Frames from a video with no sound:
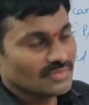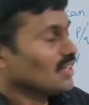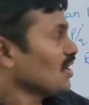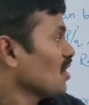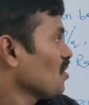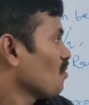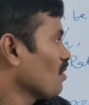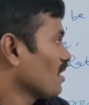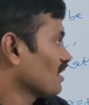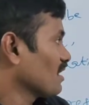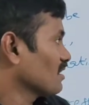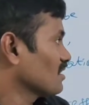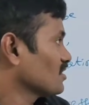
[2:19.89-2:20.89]
What are
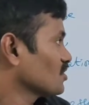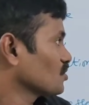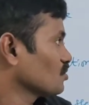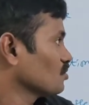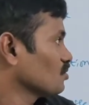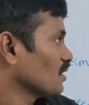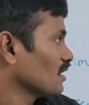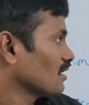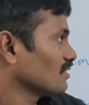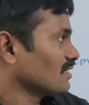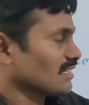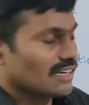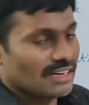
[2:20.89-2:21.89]
these 2 and 3
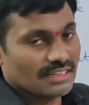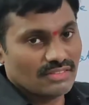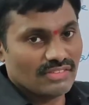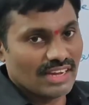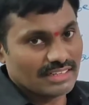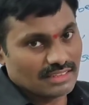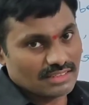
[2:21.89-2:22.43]
are the factors?